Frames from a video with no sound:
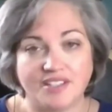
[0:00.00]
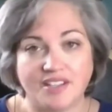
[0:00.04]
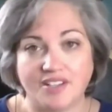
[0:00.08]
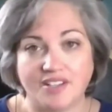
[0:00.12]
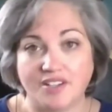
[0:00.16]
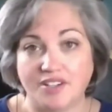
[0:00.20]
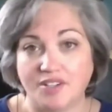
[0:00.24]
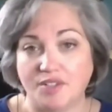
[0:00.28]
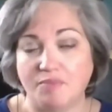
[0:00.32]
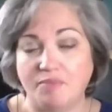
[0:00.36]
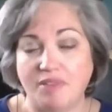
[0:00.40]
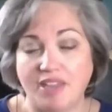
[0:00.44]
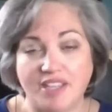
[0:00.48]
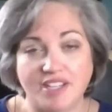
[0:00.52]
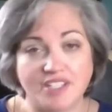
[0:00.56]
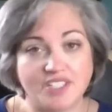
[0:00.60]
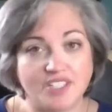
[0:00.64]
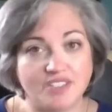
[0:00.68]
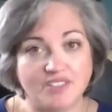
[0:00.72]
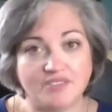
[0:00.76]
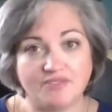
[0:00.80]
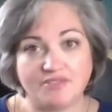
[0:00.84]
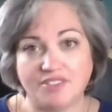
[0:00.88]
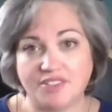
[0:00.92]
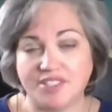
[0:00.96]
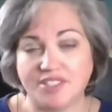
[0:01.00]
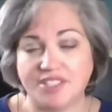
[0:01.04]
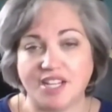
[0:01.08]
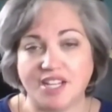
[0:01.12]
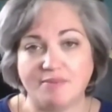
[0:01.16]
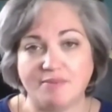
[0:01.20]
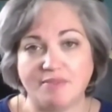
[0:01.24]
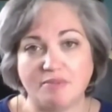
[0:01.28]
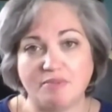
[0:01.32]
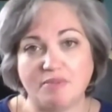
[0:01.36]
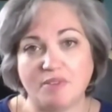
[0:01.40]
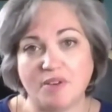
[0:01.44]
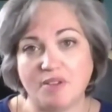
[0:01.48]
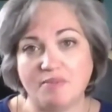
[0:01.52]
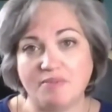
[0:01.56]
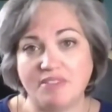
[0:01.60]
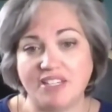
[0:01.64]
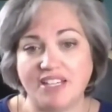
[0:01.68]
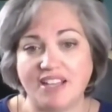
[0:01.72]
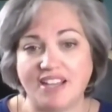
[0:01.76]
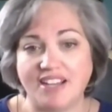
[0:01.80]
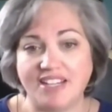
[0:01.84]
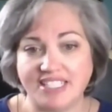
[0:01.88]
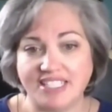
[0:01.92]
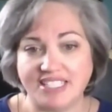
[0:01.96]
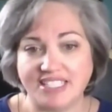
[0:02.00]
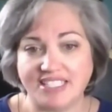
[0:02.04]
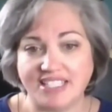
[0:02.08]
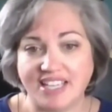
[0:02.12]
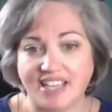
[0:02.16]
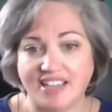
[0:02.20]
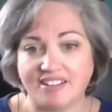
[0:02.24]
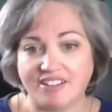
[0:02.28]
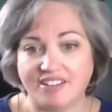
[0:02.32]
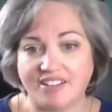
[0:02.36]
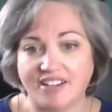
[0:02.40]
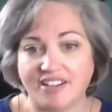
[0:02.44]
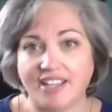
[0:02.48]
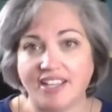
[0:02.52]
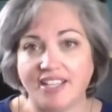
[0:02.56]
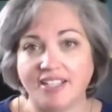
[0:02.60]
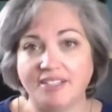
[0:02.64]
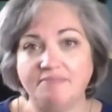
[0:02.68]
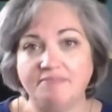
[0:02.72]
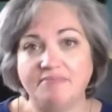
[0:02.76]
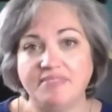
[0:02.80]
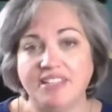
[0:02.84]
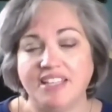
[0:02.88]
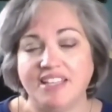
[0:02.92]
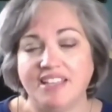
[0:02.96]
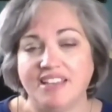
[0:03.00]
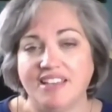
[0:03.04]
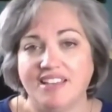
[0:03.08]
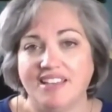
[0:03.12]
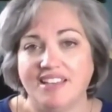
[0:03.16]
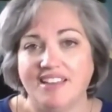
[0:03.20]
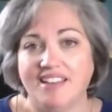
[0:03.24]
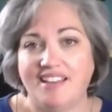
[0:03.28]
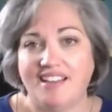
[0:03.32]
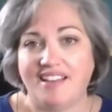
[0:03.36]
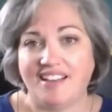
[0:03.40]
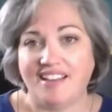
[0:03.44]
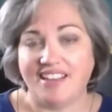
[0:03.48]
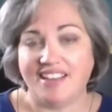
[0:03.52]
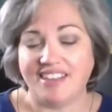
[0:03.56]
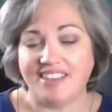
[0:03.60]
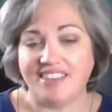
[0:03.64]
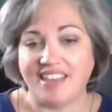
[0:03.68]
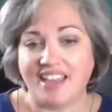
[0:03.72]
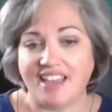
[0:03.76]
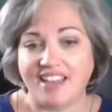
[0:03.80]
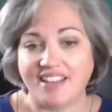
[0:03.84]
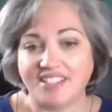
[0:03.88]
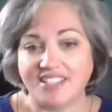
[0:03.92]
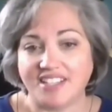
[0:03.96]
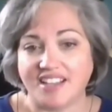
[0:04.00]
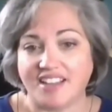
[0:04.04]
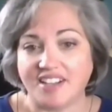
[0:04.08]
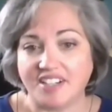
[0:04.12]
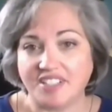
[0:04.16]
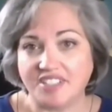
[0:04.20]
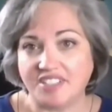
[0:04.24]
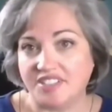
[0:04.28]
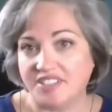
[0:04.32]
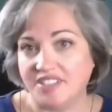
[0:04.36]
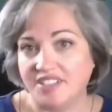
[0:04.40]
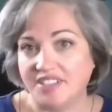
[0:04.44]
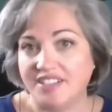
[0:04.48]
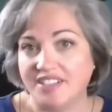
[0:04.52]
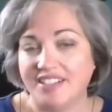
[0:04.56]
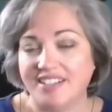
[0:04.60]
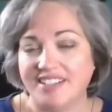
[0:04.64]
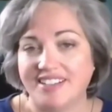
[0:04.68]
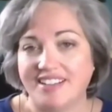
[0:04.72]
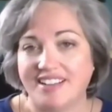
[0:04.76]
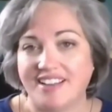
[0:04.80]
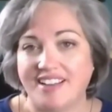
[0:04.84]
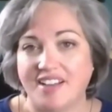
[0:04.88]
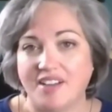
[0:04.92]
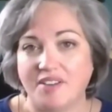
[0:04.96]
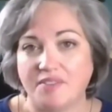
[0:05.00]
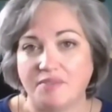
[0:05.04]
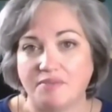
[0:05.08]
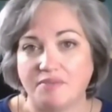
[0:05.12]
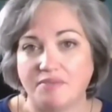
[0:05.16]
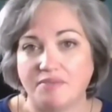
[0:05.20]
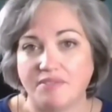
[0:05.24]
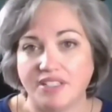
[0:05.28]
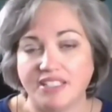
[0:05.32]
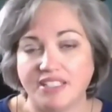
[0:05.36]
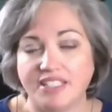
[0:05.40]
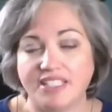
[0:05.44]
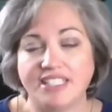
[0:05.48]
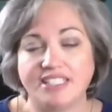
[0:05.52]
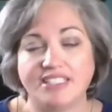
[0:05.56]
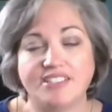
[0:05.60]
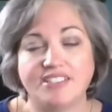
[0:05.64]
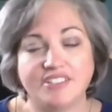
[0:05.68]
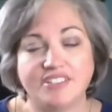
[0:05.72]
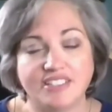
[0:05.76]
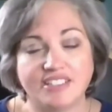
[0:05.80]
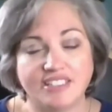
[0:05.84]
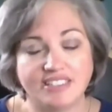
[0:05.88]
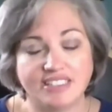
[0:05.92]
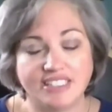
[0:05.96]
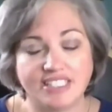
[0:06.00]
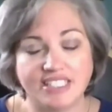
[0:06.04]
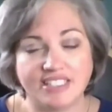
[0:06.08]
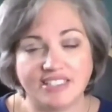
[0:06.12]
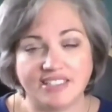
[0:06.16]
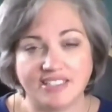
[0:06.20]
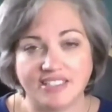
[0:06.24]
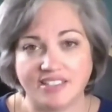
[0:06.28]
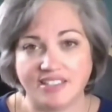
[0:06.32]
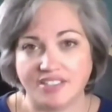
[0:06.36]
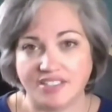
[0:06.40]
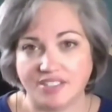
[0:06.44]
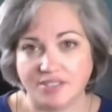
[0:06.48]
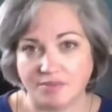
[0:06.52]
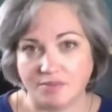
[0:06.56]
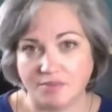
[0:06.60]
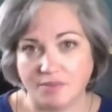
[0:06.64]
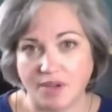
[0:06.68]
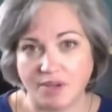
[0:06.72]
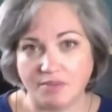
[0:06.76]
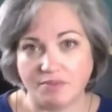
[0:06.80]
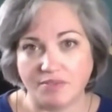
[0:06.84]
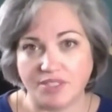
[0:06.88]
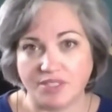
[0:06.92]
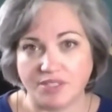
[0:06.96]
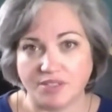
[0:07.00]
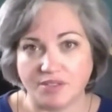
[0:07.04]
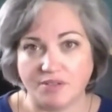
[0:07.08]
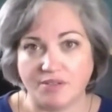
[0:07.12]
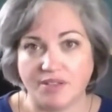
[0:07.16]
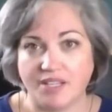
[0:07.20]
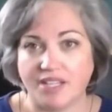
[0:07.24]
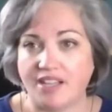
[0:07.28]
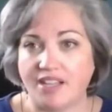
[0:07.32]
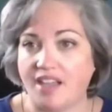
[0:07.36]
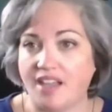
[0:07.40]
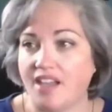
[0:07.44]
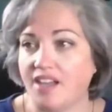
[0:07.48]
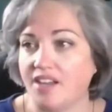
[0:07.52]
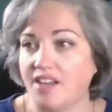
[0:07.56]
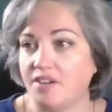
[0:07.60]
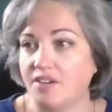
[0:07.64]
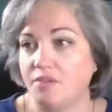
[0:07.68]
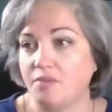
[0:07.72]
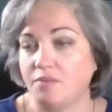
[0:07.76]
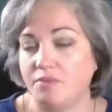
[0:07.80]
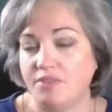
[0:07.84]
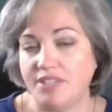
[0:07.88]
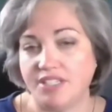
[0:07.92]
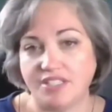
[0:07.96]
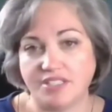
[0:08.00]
new patient first-time appointment on a Saturday. That doctor really took a listen to what was going on. We